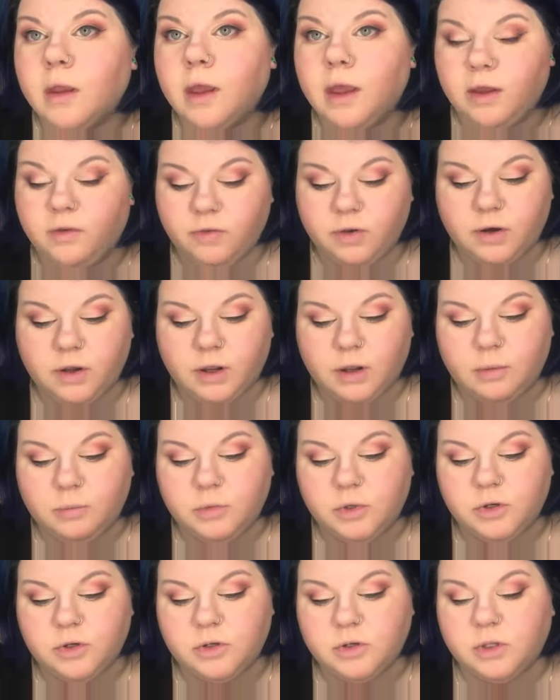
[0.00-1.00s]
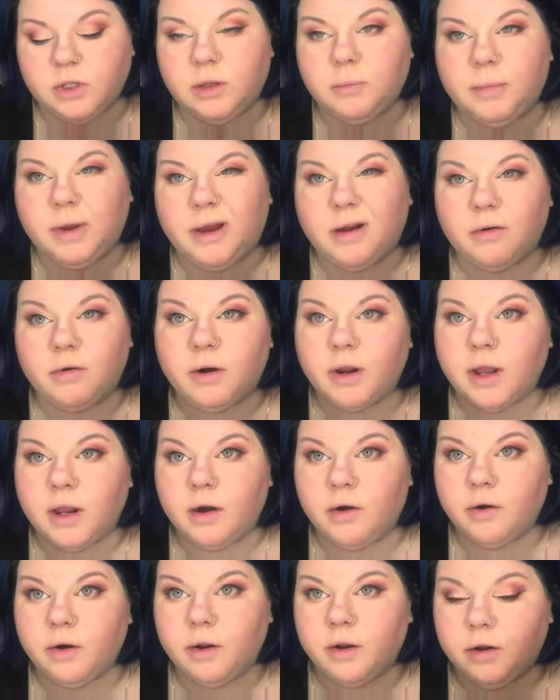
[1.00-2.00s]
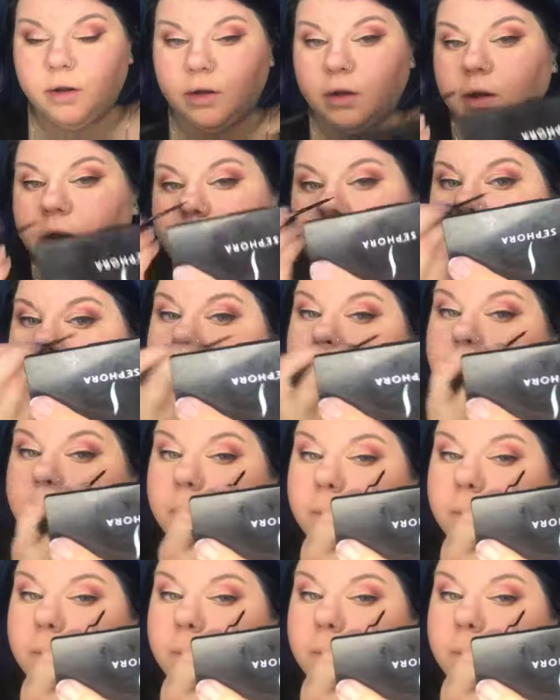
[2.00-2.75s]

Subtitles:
F it up, usually about right around in here.